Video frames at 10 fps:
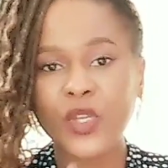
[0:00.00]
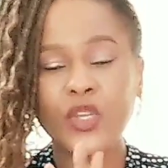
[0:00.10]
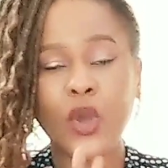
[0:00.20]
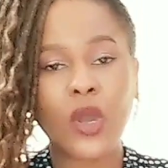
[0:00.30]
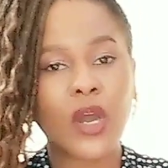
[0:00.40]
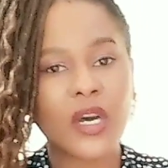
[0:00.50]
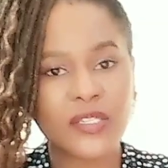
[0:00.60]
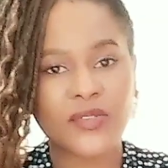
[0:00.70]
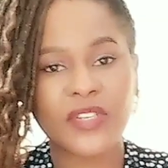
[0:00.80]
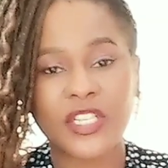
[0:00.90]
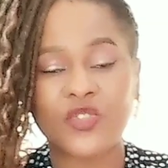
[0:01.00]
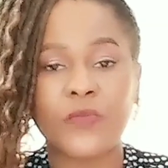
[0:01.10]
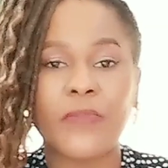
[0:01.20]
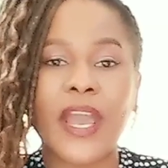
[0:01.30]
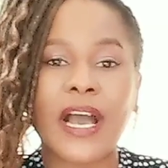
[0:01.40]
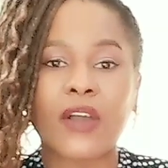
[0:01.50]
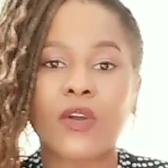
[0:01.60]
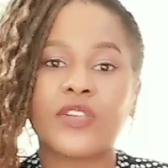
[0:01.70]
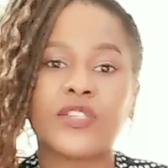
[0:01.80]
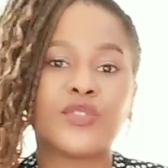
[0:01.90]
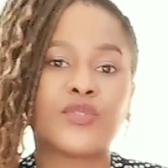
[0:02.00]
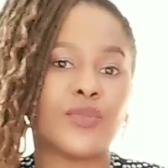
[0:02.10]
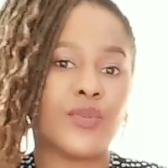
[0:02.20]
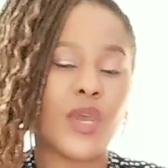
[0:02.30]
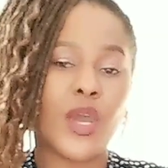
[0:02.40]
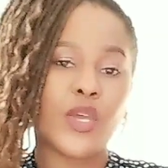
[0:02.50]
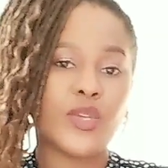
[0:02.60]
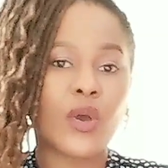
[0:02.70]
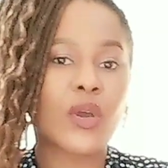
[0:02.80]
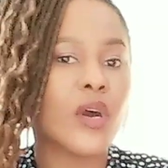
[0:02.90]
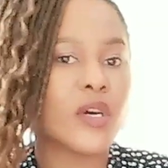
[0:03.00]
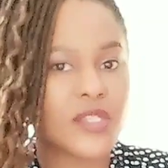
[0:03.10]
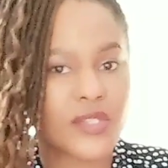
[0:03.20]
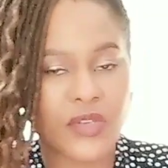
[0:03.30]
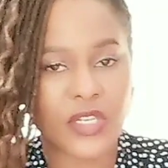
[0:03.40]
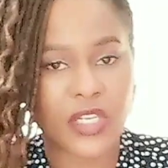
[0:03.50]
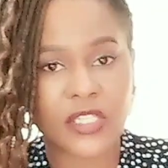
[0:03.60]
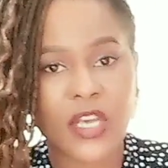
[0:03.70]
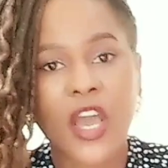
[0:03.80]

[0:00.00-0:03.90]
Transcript: Your course unit, you pay according to your course unit.